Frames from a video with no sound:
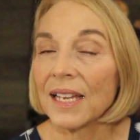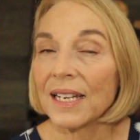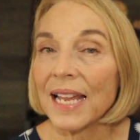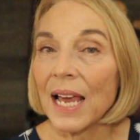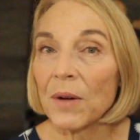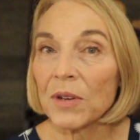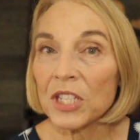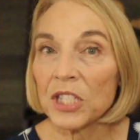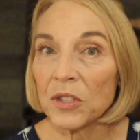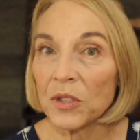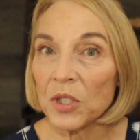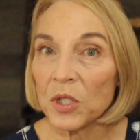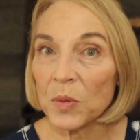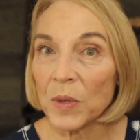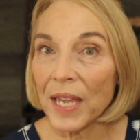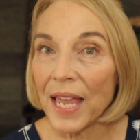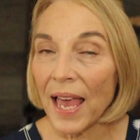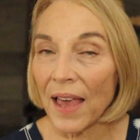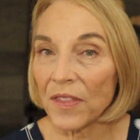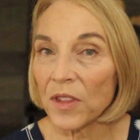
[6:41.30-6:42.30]
Now, as soon as
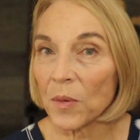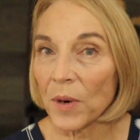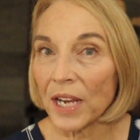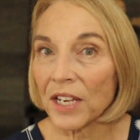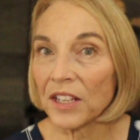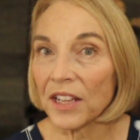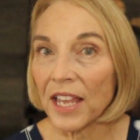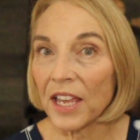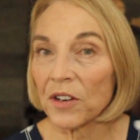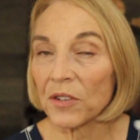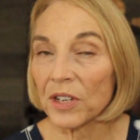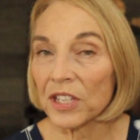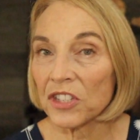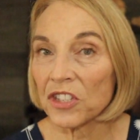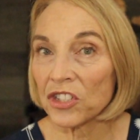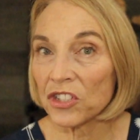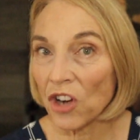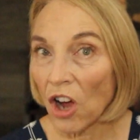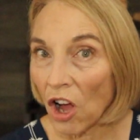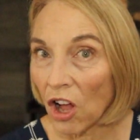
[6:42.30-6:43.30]
we had the regulator
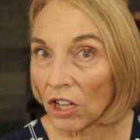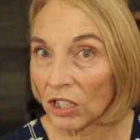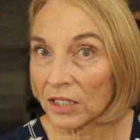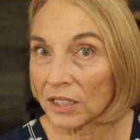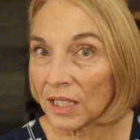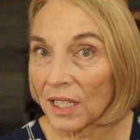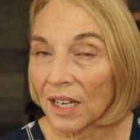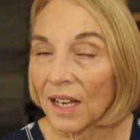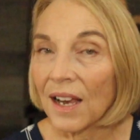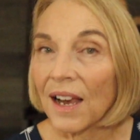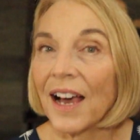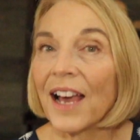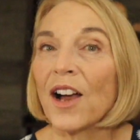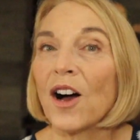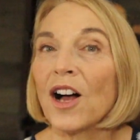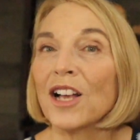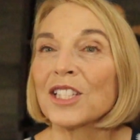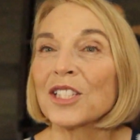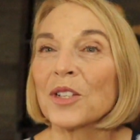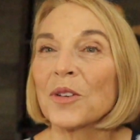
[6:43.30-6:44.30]
installed, I
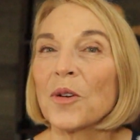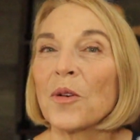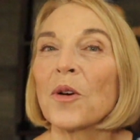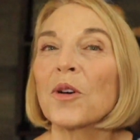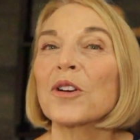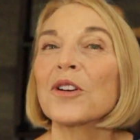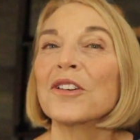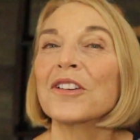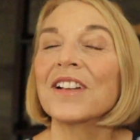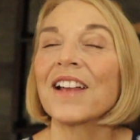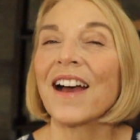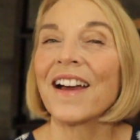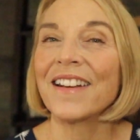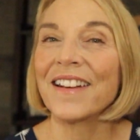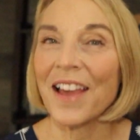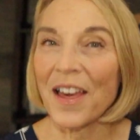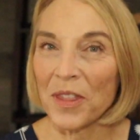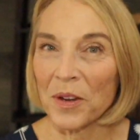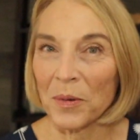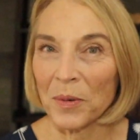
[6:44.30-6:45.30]
also ordered
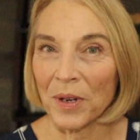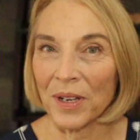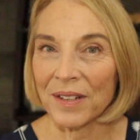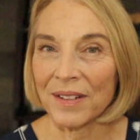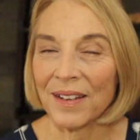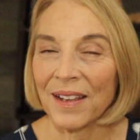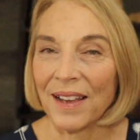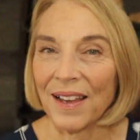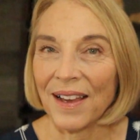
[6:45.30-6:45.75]
another one.